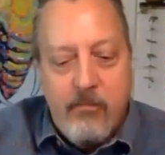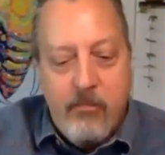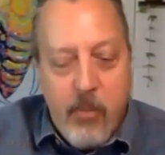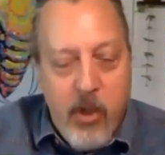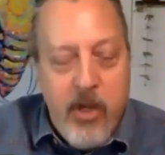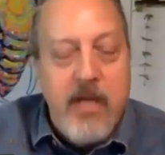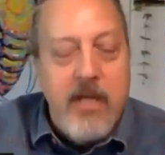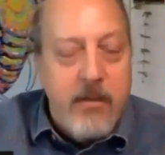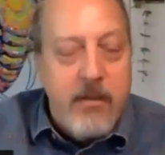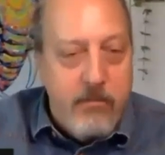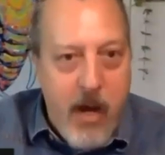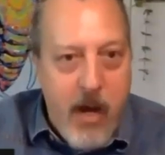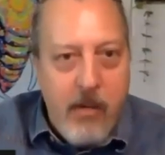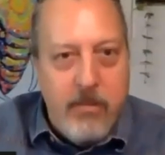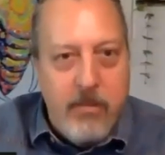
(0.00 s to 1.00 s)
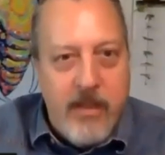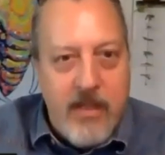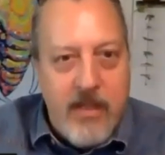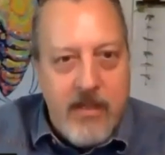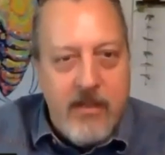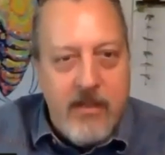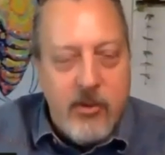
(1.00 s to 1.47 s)
putting the
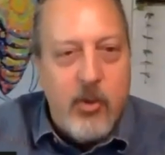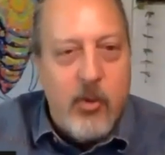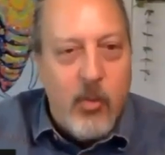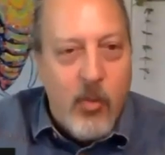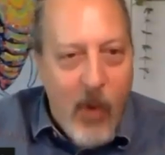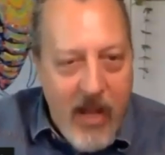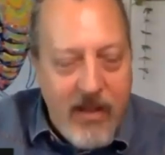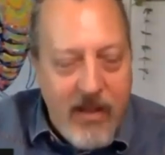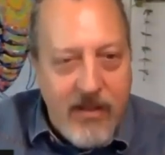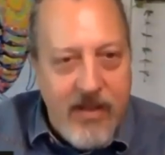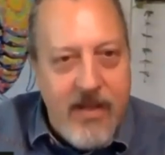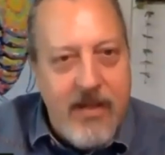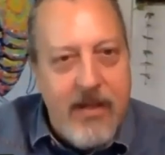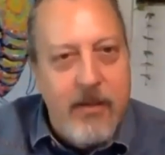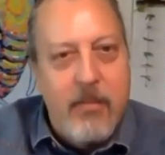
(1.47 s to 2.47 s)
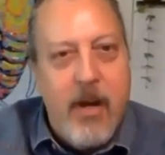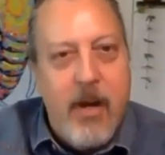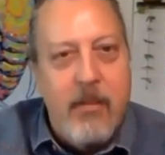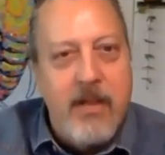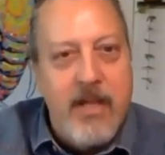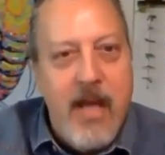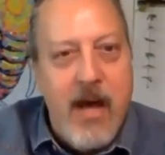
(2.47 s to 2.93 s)
public directly into
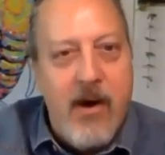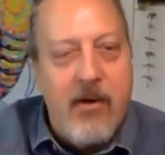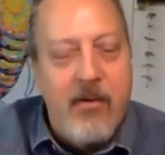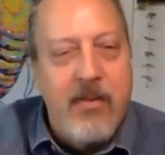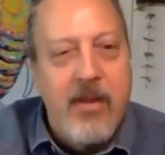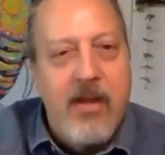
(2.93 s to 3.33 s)
public health.